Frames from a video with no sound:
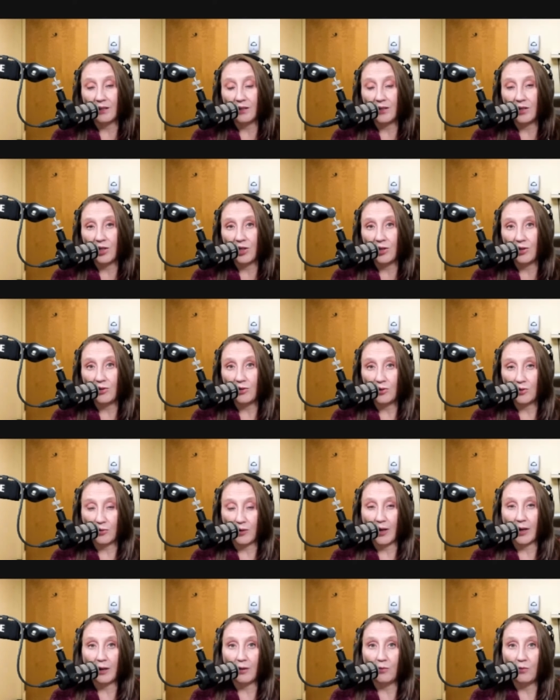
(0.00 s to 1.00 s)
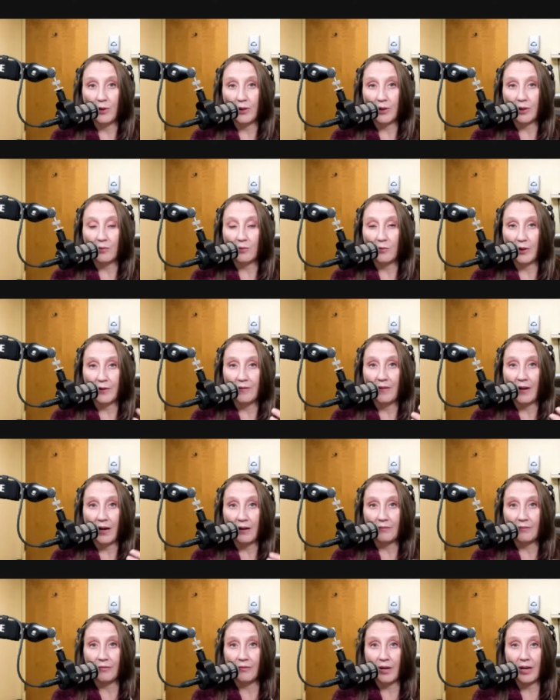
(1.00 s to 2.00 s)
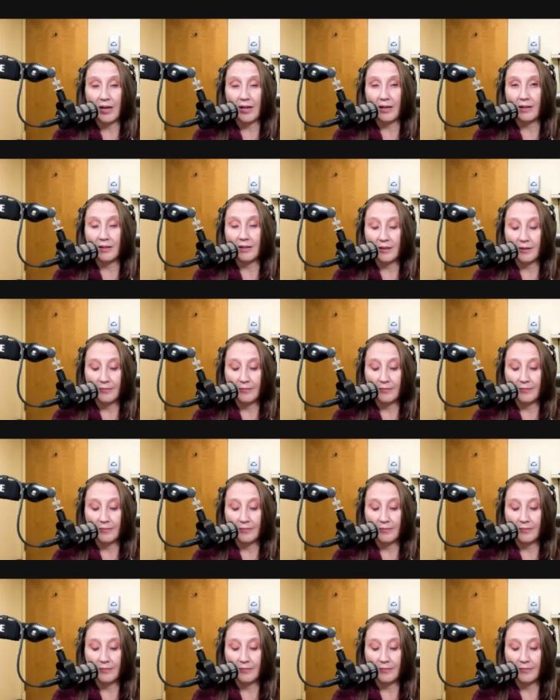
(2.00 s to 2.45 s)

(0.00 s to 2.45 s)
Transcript: to drink when they're with that friend.